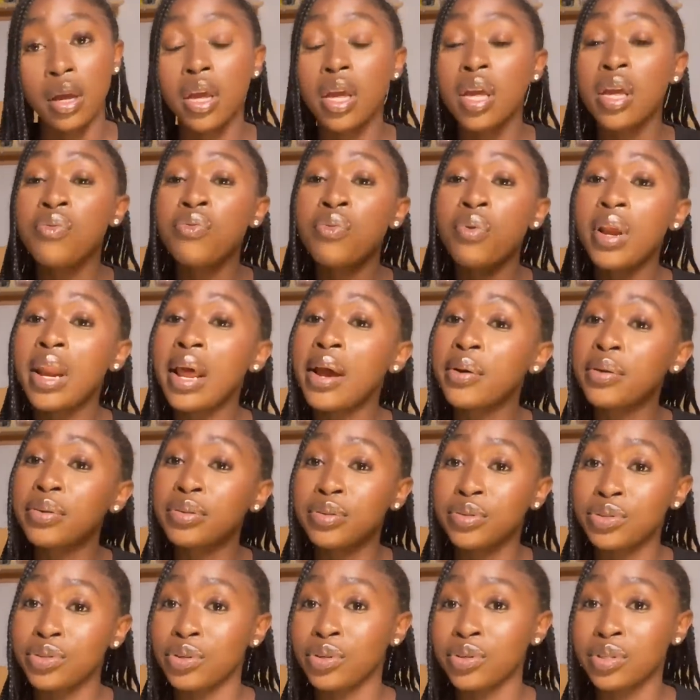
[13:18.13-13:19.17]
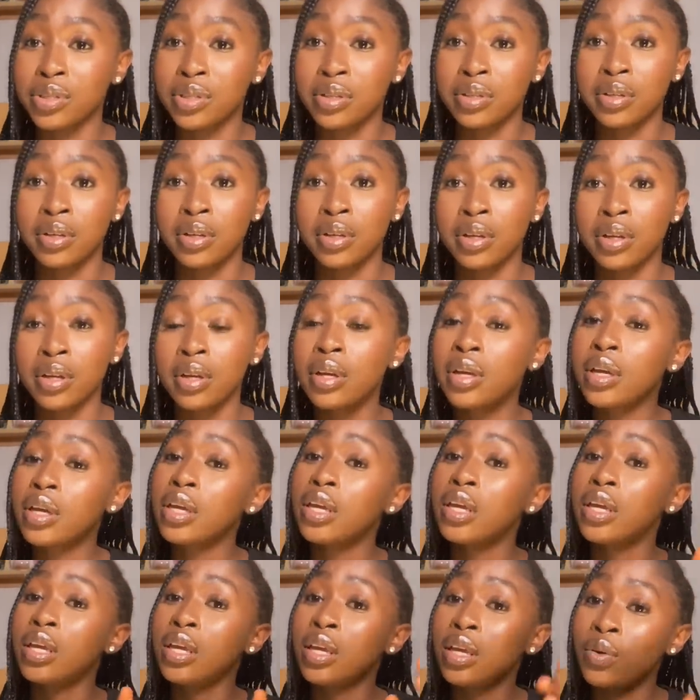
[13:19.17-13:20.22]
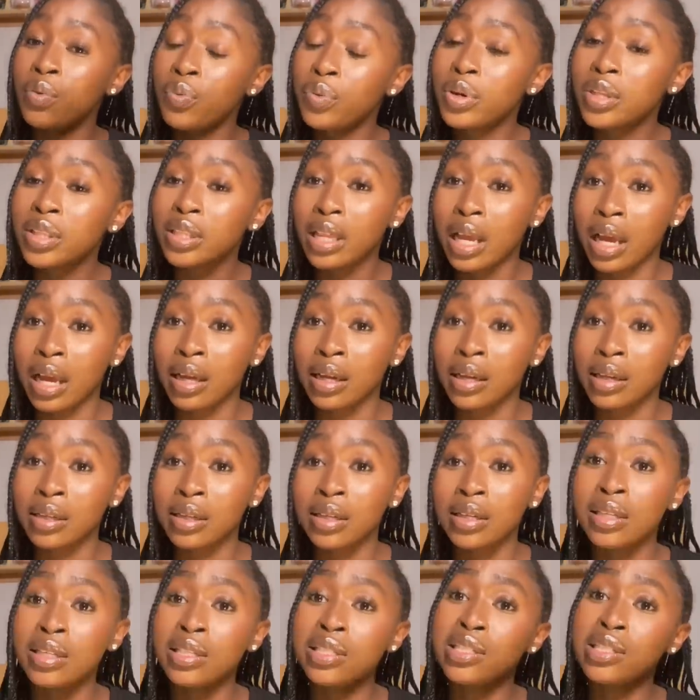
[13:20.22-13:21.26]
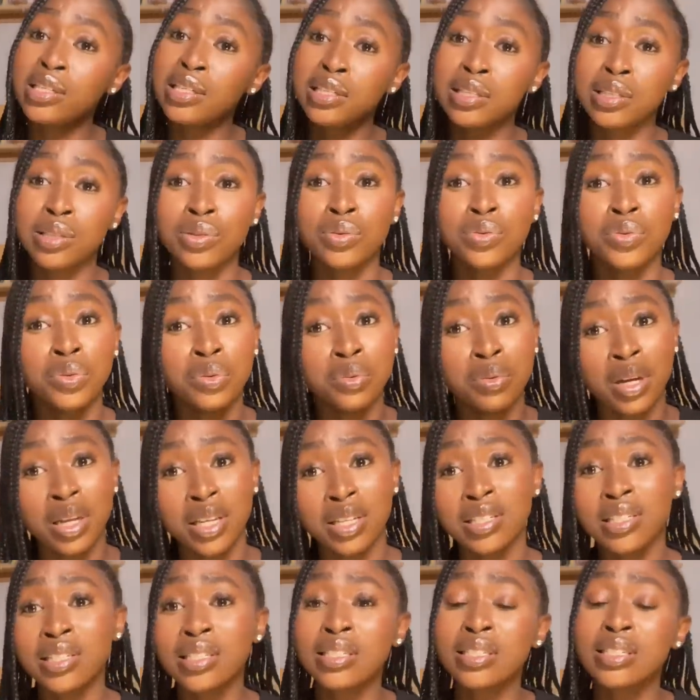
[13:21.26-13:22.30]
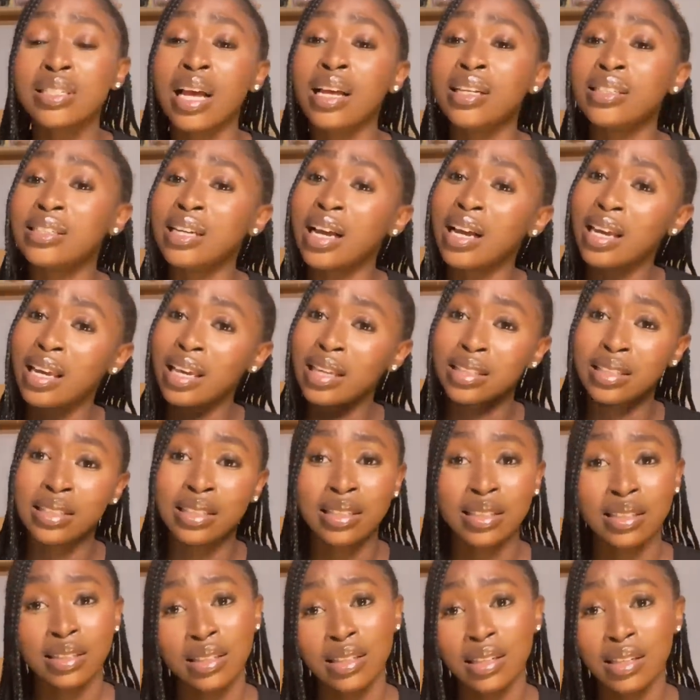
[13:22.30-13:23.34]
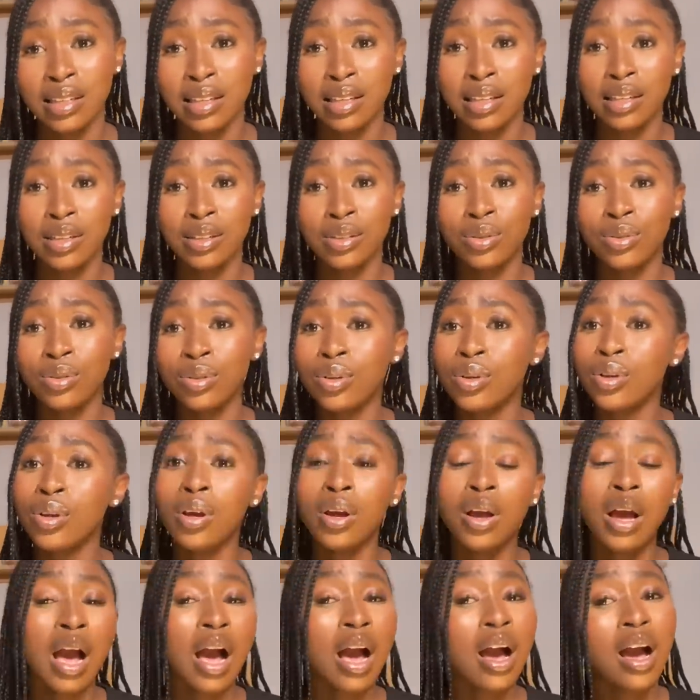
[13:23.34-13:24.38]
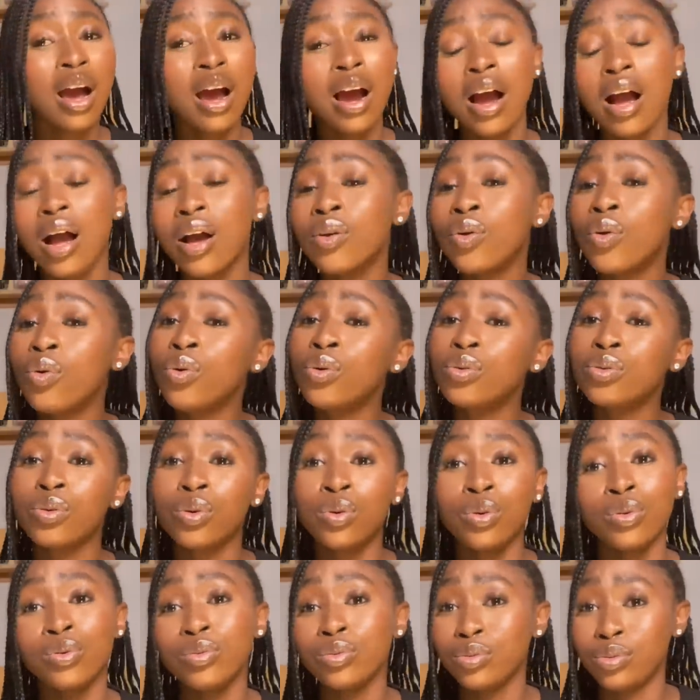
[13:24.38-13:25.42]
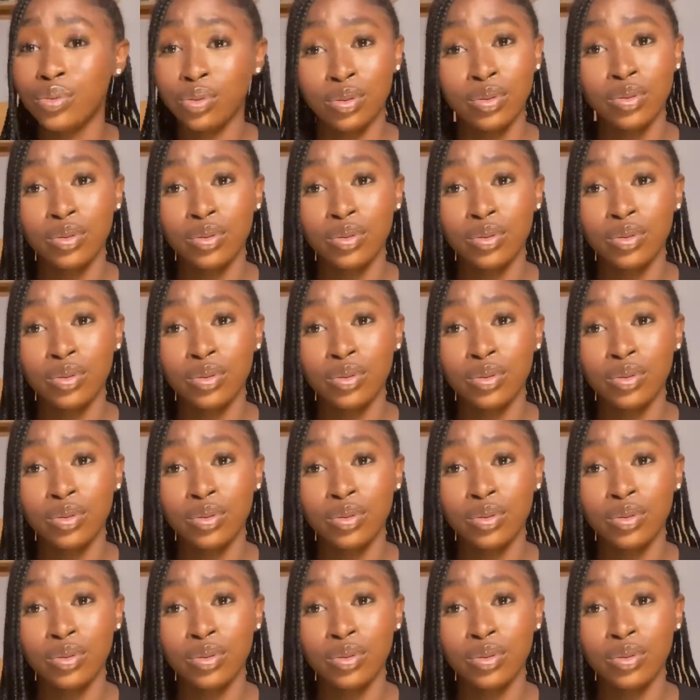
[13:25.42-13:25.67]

Even when I go to church, in winter, it's jeans you wear, jeans and jackets. Ankara cannot hold cold.